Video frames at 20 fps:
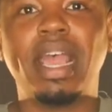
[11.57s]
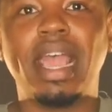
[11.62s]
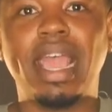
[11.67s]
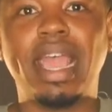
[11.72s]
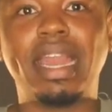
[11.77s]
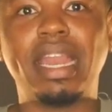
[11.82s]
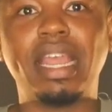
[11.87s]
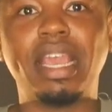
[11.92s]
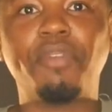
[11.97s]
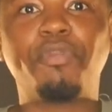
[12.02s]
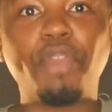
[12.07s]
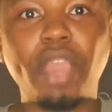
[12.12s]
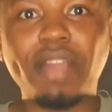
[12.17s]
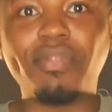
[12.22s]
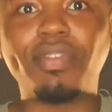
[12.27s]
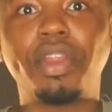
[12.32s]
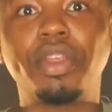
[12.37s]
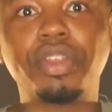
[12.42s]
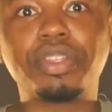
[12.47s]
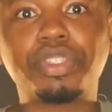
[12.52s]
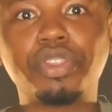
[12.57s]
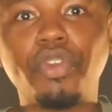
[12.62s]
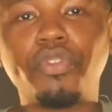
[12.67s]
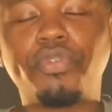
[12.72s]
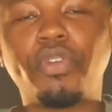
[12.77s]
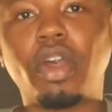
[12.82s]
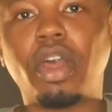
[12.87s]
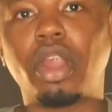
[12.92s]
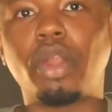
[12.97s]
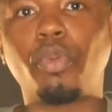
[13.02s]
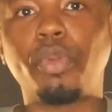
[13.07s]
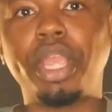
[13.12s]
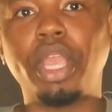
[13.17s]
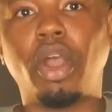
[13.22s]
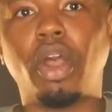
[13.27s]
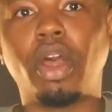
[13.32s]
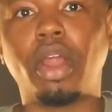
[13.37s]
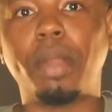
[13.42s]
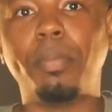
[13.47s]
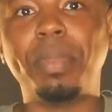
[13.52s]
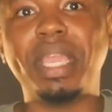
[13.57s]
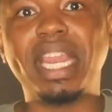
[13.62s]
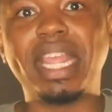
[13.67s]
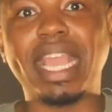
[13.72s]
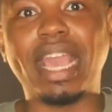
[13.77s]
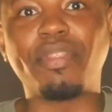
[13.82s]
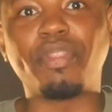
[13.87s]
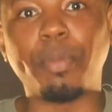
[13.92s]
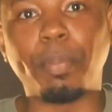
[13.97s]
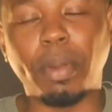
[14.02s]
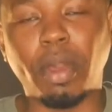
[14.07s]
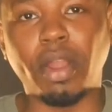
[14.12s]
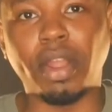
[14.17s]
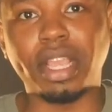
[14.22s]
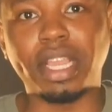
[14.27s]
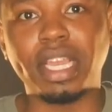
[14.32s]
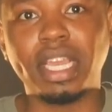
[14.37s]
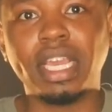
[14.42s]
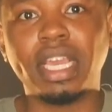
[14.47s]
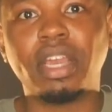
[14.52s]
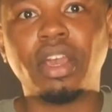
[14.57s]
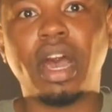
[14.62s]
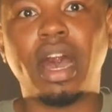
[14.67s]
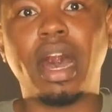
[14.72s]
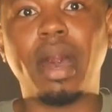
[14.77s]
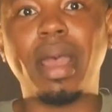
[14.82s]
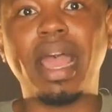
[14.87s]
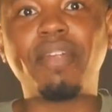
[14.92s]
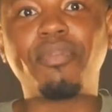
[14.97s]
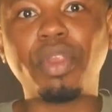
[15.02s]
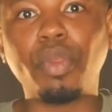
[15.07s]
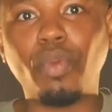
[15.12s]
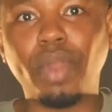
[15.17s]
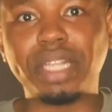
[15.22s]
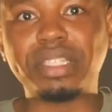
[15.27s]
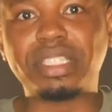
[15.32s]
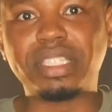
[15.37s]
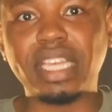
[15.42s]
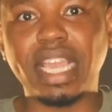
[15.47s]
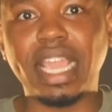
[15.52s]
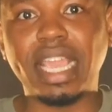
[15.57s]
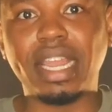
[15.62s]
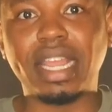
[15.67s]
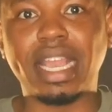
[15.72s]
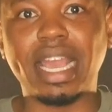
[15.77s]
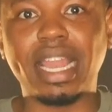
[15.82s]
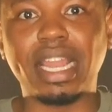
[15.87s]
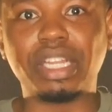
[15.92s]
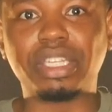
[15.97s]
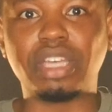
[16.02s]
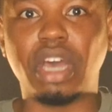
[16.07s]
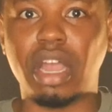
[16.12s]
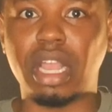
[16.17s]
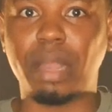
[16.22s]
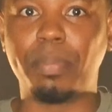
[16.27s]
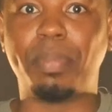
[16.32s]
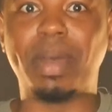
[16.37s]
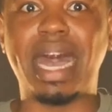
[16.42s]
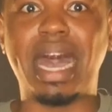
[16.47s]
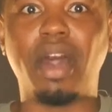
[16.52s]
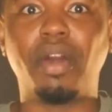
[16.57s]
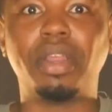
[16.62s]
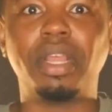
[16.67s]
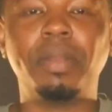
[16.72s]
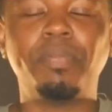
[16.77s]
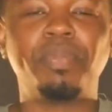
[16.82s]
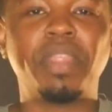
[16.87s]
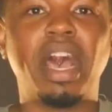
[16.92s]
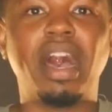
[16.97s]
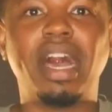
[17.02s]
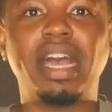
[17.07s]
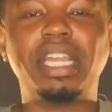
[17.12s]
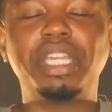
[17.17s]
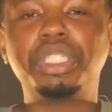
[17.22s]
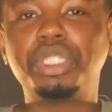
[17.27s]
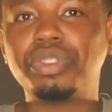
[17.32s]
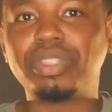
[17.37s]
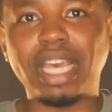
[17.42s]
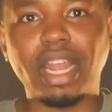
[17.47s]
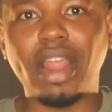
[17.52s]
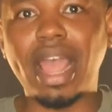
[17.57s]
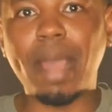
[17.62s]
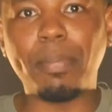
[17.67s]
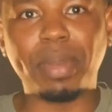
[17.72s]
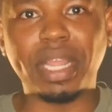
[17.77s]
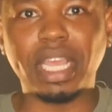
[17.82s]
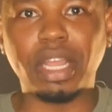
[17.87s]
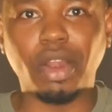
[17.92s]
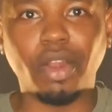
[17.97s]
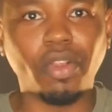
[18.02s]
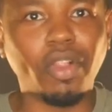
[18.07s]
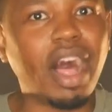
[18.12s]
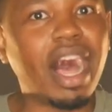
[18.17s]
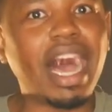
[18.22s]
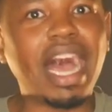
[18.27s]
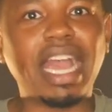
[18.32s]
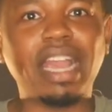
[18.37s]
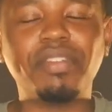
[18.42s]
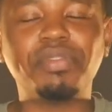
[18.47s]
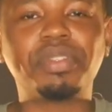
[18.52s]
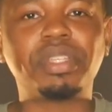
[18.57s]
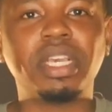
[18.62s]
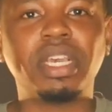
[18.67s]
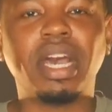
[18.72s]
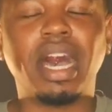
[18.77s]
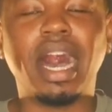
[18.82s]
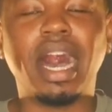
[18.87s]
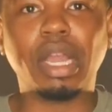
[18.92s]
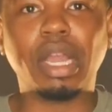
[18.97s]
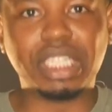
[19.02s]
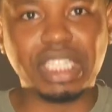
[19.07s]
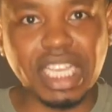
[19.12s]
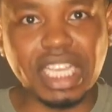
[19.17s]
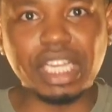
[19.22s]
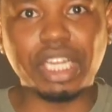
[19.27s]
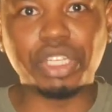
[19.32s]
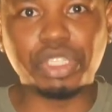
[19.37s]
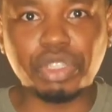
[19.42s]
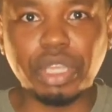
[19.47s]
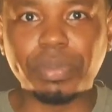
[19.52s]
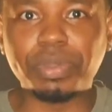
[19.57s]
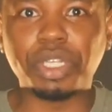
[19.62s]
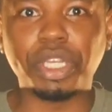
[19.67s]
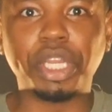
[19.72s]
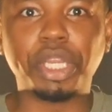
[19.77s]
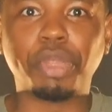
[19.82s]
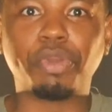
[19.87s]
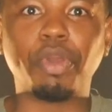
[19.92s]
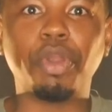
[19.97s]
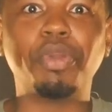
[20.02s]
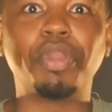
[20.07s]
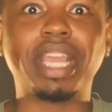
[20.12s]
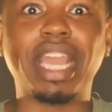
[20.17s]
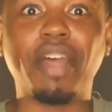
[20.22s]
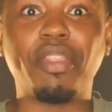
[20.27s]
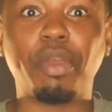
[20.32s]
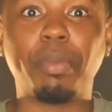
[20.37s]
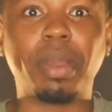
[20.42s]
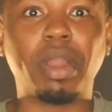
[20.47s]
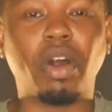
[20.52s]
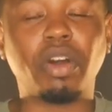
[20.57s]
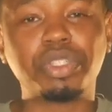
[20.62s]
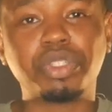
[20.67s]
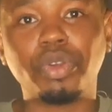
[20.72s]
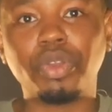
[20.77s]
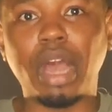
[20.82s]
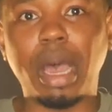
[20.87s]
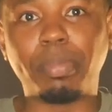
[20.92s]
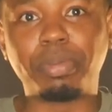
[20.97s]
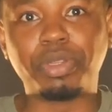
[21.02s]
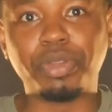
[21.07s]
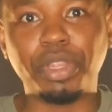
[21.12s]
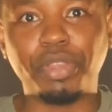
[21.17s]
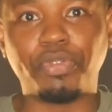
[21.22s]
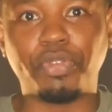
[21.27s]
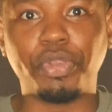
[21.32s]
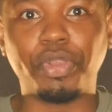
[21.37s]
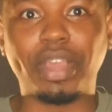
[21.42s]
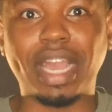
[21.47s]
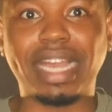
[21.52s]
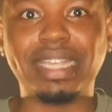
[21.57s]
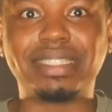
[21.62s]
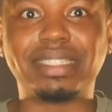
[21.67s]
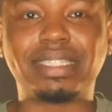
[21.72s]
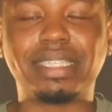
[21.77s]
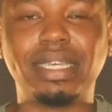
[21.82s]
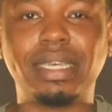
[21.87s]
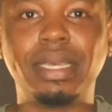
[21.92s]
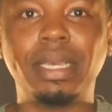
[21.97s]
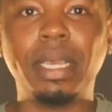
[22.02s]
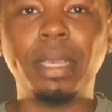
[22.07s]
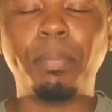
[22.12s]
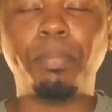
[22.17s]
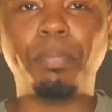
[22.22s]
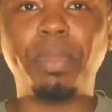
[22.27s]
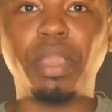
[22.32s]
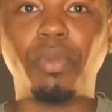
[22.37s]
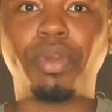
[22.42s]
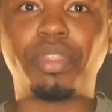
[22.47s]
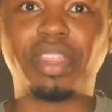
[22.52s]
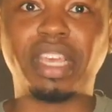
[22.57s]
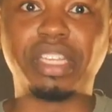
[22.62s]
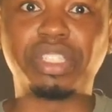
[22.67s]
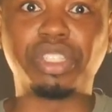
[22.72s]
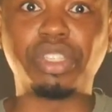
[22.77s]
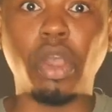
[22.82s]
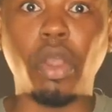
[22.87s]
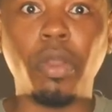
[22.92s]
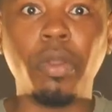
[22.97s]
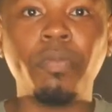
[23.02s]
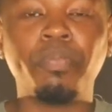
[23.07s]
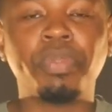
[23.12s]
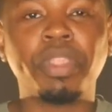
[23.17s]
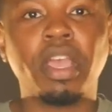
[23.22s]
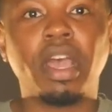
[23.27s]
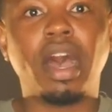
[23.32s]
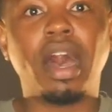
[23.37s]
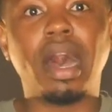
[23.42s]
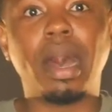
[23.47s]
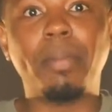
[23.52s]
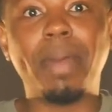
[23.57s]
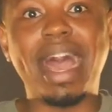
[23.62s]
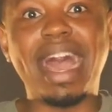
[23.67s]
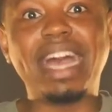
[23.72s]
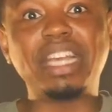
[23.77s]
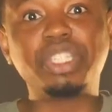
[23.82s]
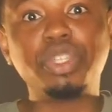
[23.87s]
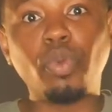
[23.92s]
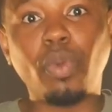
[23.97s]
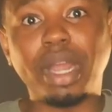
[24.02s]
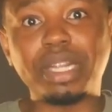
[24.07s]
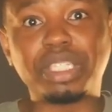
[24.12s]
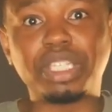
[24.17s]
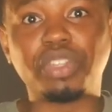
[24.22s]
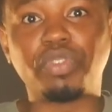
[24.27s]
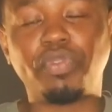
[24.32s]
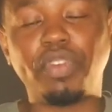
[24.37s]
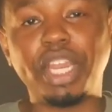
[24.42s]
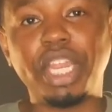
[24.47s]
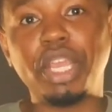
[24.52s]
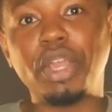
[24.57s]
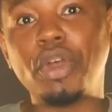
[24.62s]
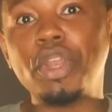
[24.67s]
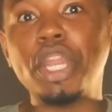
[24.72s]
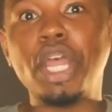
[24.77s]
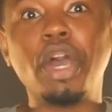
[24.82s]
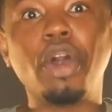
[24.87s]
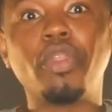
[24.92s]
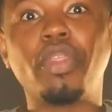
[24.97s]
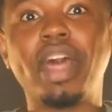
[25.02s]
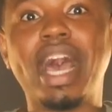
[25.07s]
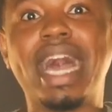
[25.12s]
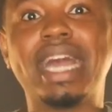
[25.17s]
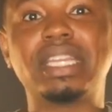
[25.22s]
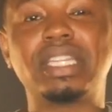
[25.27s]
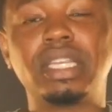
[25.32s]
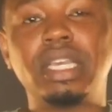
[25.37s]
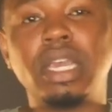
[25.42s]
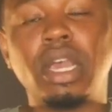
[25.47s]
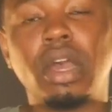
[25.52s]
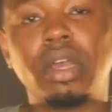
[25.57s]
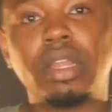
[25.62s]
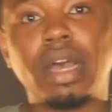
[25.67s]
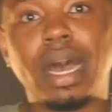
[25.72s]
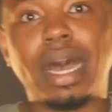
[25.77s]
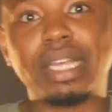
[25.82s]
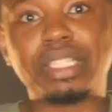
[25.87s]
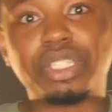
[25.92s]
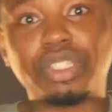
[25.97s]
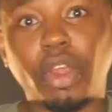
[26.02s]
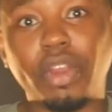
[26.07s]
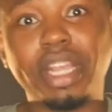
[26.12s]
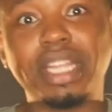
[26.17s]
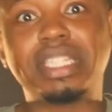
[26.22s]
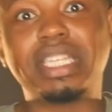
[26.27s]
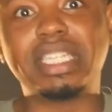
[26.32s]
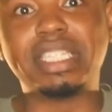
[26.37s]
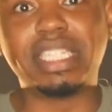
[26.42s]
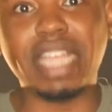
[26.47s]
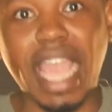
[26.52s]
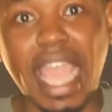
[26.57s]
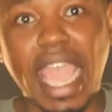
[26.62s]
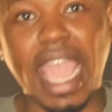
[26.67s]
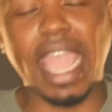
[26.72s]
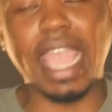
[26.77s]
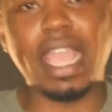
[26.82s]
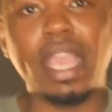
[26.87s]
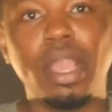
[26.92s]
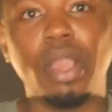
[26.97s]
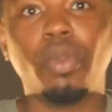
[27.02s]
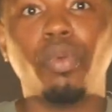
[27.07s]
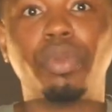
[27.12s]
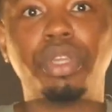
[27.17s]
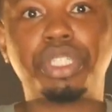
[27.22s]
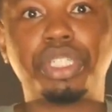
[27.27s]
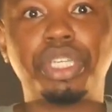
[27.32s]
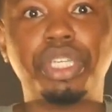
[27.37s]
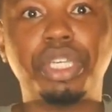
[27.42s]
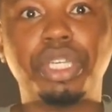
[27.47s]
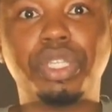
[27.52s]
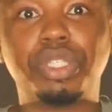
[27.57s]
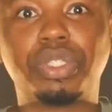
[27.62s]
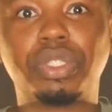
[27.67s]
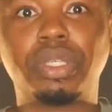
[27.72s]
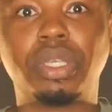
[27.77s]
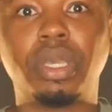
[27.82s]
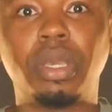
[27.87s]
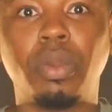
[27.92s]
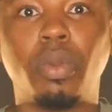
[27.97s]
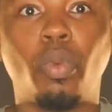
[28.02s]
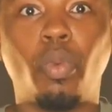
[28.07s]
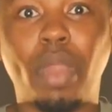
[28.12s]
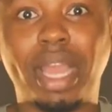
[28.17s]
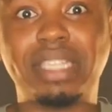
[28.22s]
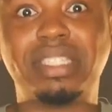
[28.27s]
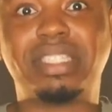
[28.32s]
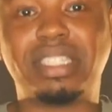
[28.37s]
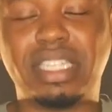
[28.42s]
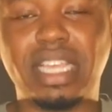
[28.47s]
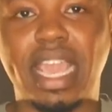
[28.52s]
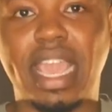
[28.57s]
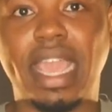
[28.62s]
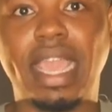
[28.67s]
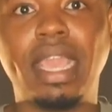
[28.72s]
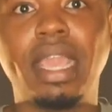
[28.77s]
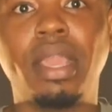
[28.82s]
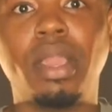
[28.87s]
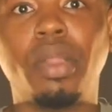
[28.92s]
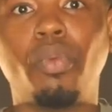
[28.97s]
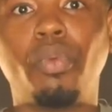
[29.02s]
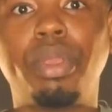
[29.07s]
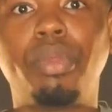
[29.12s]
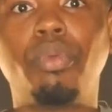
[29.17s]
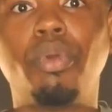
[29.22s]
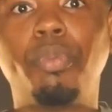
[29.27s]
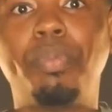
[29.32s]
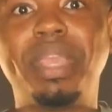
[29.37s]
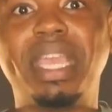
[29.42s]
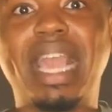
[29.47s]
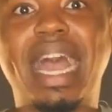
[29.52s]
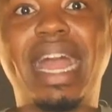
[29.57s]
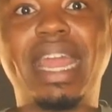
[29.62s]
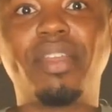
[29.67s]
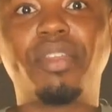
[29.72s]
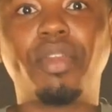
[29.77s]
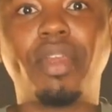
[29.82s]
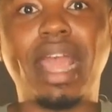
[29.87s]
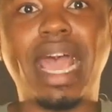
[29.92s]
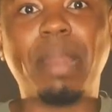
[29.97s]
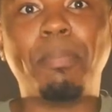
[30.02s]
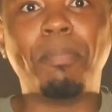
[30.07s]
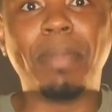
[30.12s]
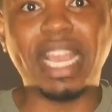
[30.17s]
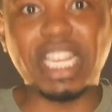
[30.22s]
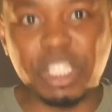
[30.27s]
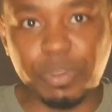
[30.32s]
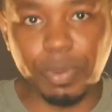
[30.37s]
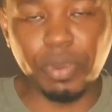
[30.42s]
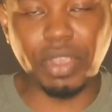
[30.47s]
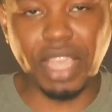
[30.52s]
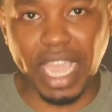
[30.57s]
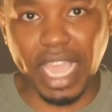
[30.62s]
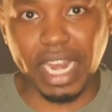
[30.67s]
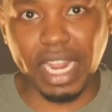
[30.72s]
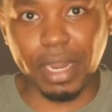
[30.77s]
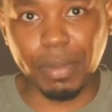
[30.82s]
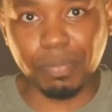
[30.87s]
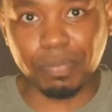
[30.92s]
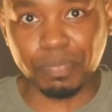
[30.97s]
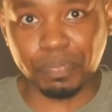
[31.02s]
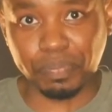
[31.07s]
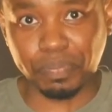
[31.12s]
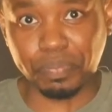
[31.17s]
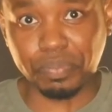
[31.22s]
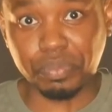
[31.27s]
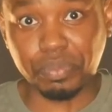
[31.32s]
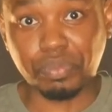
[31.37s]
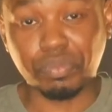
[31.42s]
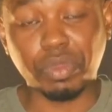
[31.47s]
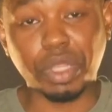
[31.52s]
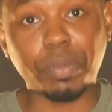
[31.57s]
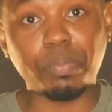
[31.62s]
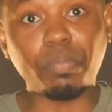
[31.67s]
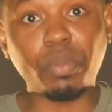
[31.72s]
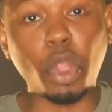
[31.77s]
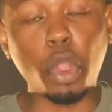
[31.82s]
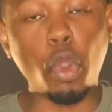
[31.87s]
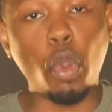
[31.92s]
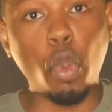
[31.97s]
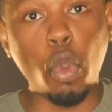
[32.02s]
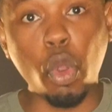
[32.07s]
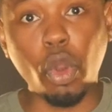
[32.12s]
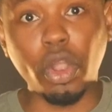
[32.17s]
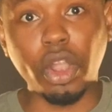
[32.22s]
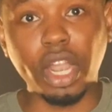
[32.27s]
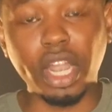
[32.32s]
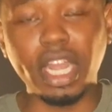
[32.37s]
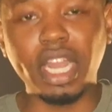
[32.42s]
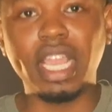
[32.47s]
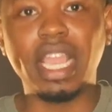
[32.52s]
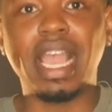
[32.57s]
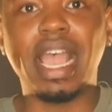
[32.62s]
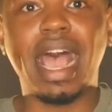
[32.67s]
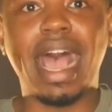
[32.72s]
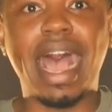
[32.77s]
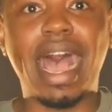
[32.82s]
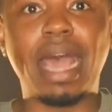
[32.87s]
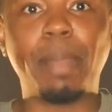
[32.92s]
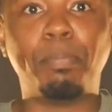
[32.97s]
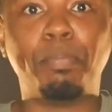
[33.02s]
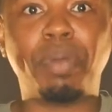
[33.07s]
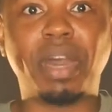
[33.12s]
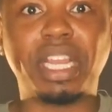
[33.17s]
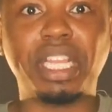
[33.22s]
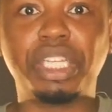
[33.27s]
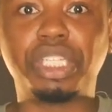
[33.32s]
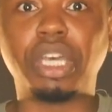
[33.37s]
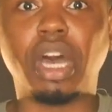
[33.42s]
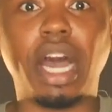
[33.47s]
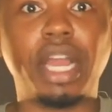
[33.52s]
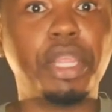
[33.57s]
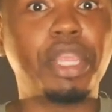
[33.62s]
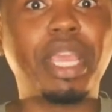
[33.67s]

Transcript: And if you haven't heard so far, we are meeting at the park every Wednesday to kind of talk about issues that are happening in our lives, dig into scripture and grow together, but also an opportunity for you guys to meet with us. So as you watch this video, know that starting today, which is Wednesday, we will be either at Mance Buchanon or at Buddy Todd.